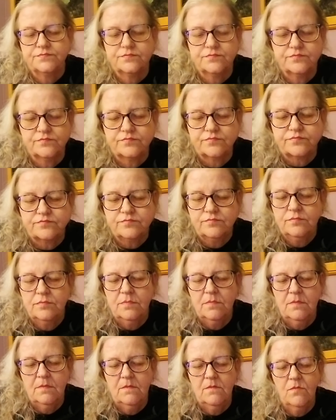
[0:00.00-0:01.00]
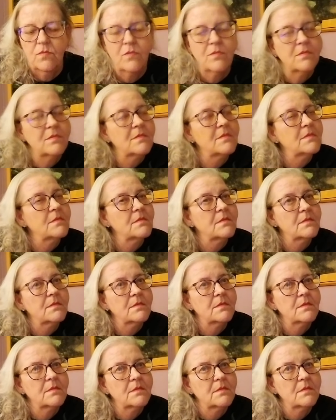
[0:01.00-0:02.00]

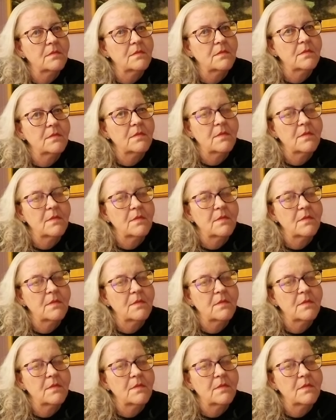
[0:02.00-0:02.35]
[no speech]